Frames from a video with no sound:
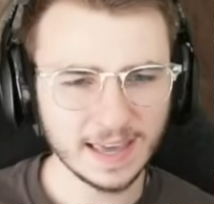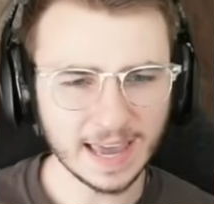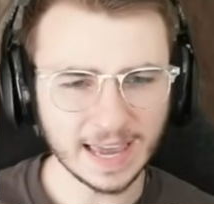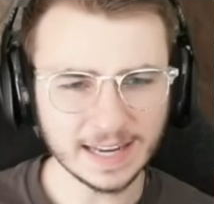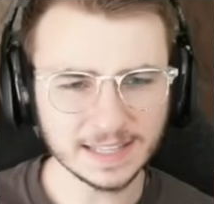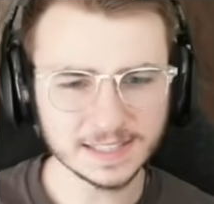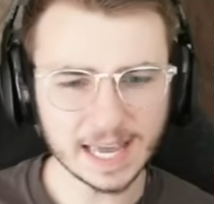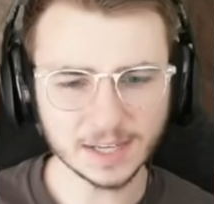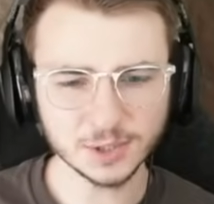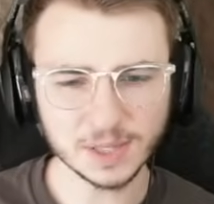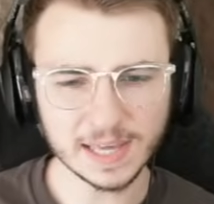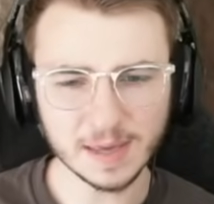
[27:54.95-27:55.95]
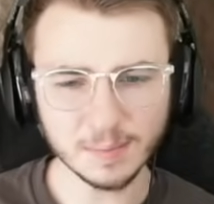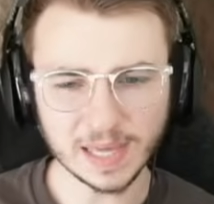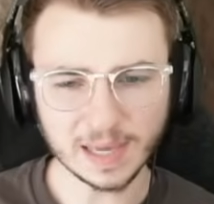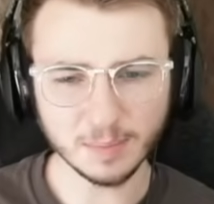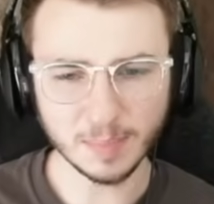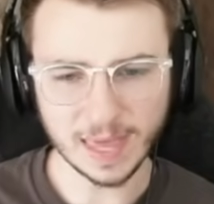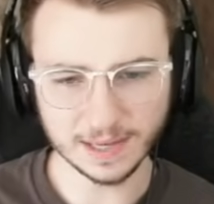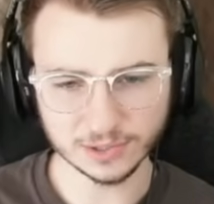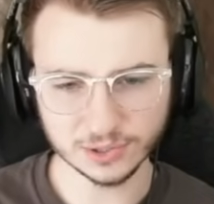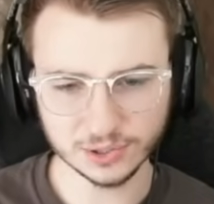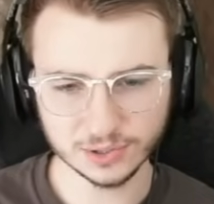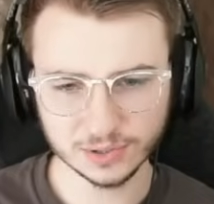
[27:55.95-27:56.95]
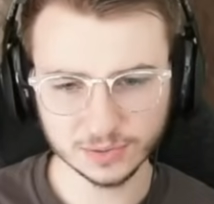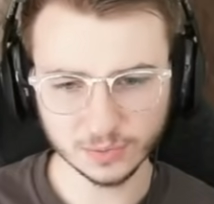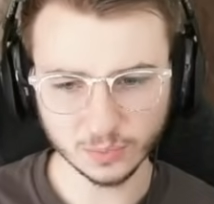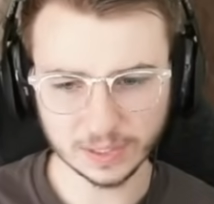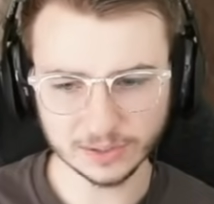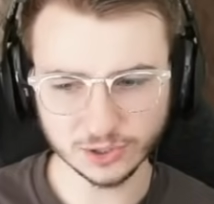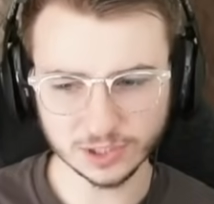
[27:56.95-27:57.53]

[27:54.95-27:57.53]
And it's actually a big bench with